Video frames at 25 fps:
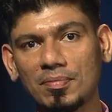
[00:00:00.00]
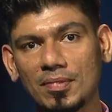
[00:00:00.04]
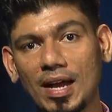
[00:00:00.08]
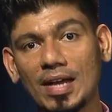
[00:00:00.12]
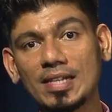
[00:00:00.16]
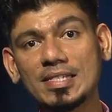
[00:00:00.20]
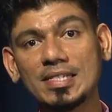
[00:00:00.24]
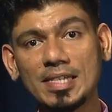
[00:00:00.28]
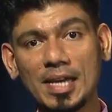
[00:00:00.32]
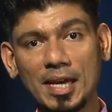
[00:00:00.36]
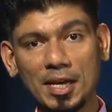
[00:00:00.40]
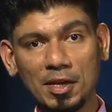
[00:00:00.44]

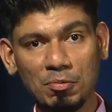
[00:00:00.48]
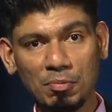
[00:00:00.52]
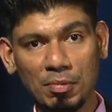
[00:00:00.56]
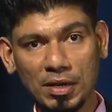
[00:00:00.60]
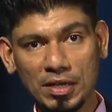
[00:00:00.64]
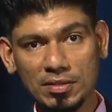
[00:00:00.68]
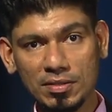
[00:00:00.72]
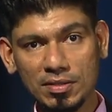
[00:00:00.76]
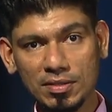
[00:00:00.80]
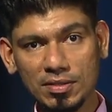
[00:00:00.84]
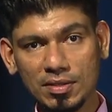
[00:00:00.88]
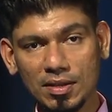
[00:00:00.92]

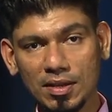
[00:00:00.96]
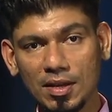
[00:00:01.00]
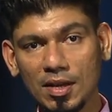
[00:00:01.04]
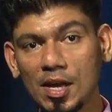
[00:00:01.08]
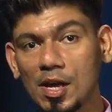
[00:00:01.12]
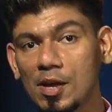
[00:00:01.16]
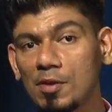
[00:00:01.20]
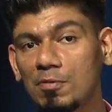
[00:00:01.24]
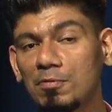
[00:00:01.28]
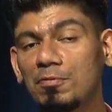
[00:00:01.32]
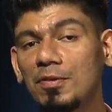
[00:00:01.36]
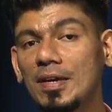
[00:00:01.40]
assignments,
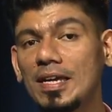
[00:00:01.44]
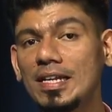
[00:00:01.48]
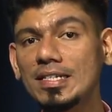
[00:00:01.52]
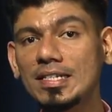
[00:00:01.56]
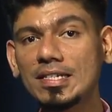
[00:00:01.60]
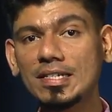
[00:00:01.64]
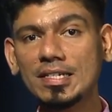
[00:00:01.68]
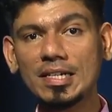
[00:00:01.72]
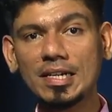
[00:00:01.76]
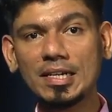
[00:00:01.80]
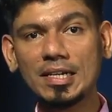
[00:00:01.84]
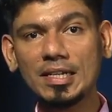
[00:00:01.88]
field
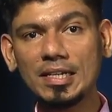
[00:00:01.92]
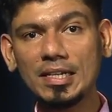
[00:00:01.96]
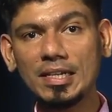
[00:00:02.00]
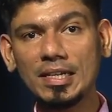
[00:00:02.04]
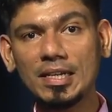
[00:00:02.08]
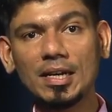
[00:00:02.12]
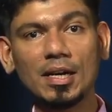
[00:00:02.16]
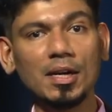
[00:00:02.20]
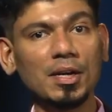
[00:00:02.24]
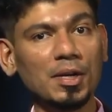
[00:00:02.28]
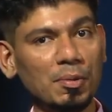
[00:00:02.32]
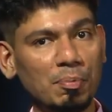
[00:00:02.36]
study
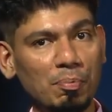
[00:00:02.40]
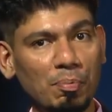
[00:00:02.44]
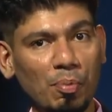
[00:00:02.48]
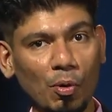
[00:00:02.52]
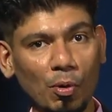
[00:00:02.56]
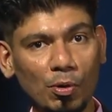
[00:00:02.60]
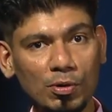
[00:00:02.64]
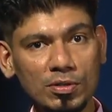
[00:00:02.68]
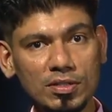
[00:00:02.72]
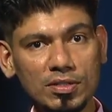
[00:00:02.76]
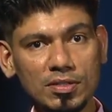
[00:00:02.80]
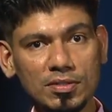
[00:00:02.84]

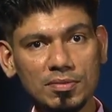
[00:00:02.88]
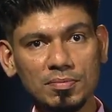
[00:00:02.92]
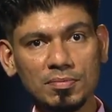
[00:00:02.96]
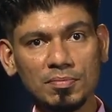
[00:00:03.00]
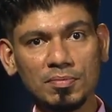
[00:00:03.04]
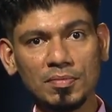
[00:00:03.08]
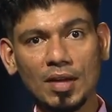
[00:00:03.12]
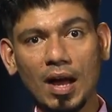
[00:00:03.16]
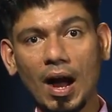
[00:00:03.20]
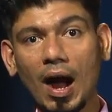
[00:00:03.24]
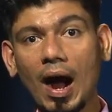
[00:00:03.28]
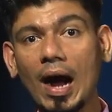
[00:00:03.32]
reports,
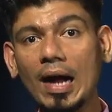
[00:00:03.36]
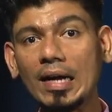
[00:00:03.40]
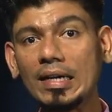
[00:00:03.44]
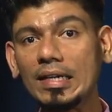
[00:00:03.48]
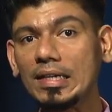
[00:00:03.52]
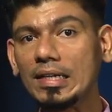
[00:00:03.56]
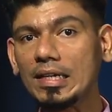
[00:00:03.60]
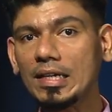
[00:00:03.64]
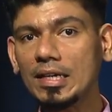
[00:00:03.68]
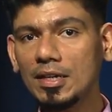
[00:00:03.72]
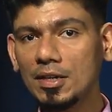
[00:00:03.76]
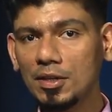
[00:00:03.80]

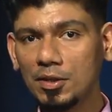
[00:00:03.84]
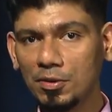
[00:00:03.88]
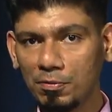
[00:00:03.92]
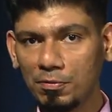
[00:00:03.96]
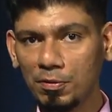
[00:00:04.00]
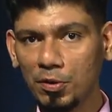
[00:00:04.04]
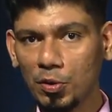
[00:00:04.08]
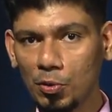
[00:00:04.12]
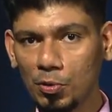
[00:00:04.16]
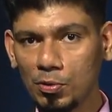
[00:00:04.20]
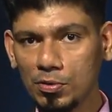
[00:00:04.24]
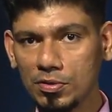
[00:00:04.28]
article
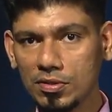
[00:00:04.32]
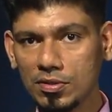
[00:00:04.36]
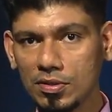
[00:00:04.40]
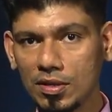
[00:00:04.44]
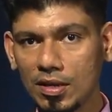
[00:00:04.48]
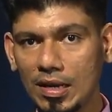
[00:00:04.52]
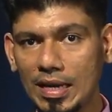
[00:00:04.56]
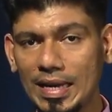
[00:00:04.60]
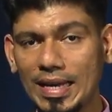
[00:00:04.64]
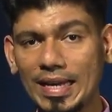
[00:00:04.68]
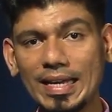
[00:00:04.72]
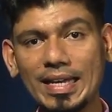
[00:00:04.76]
reviews,
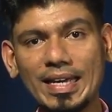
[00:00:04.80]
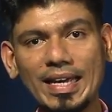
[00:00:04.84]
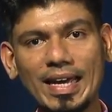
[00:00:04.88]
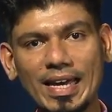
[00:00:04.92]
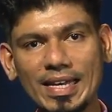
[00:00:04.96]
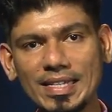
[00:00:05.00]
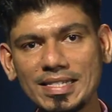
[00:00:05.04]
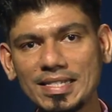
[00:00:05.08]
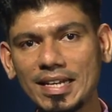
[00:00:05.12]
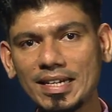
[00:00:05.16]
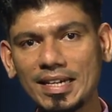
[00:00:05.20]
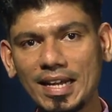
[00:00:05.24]

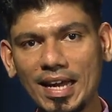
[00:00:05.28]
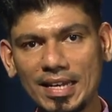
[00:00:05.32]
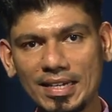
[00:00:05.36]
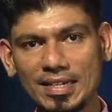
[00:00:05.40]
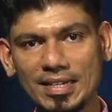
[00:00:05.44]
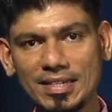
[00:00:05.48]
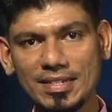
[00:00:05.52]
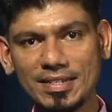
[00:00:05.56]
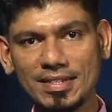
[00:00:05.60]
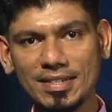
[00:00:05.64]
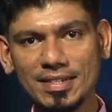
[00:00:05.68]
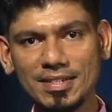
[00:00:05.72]
case
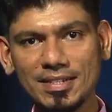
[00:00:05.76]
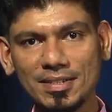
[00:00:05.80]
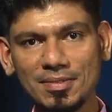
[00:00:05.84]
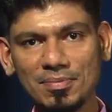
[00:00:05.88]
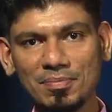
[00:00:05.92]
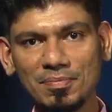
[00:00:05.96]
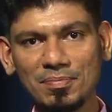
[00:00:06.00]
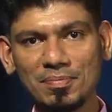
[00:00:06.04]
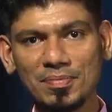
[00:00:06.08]
analysis,